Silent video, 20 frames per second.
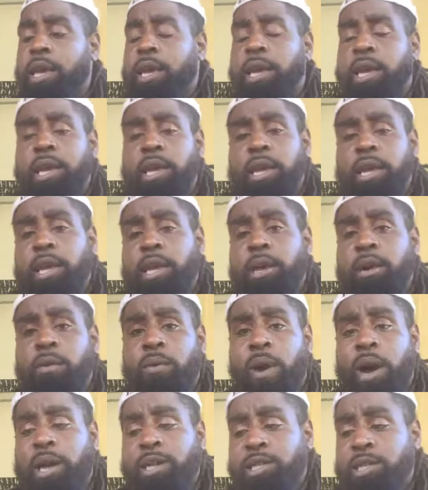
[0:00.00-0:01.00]
Indy and
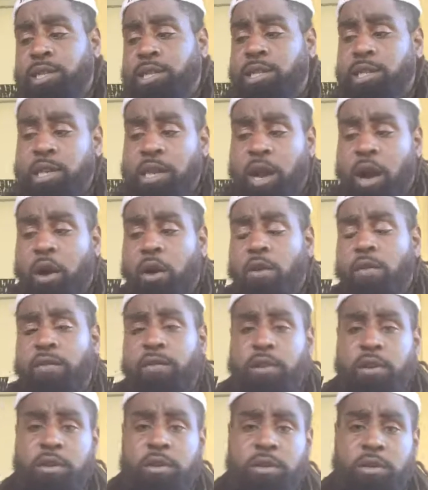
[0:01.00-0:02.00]
Washington
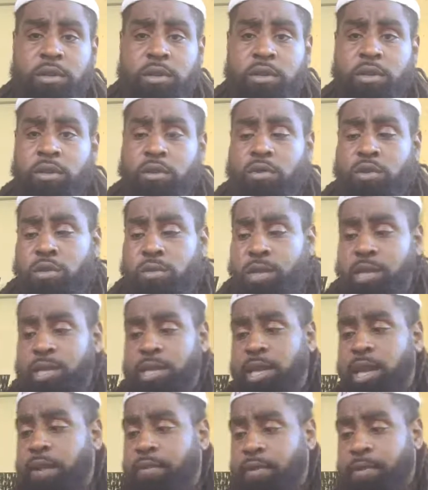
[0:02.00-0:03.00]
over
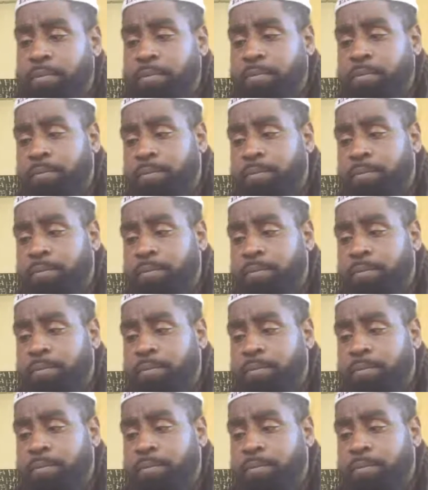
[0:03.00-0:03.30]
227.